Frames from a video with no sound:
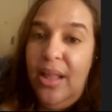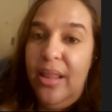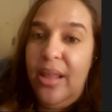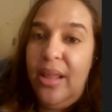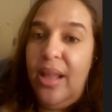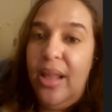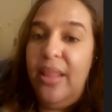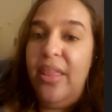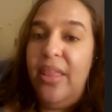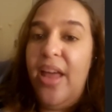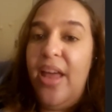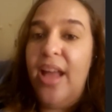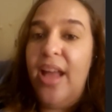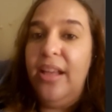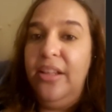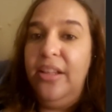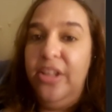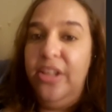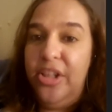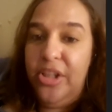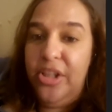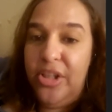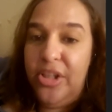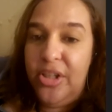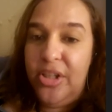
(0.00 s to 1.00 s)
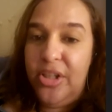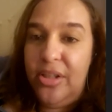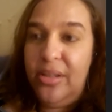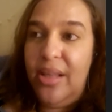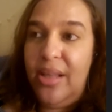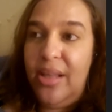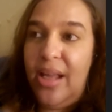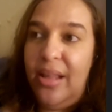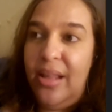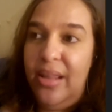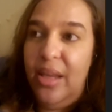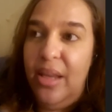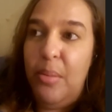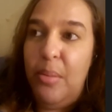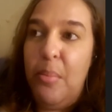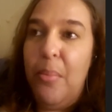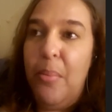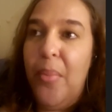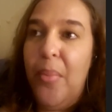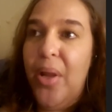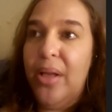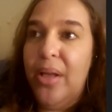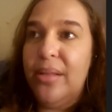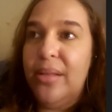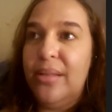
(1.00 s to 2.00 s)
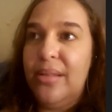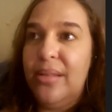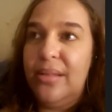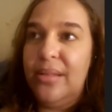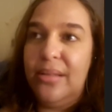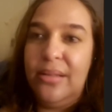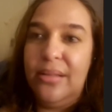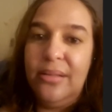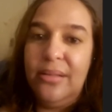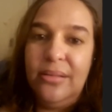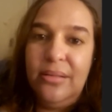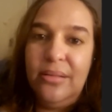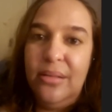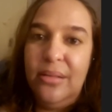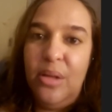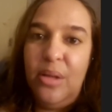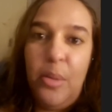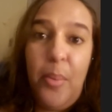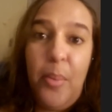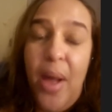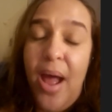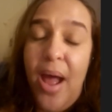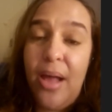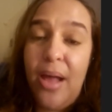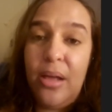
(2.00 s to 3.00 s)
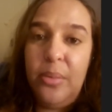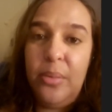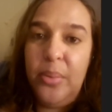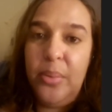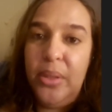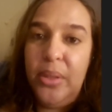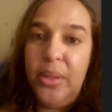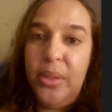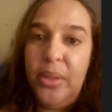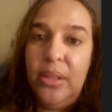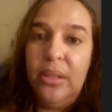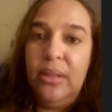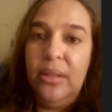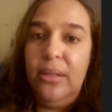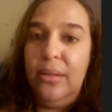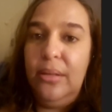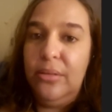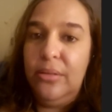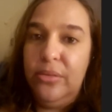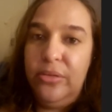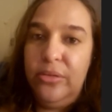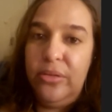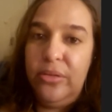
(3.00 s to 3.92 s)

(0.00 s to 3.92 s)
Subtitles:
that year that they must pack up and leave,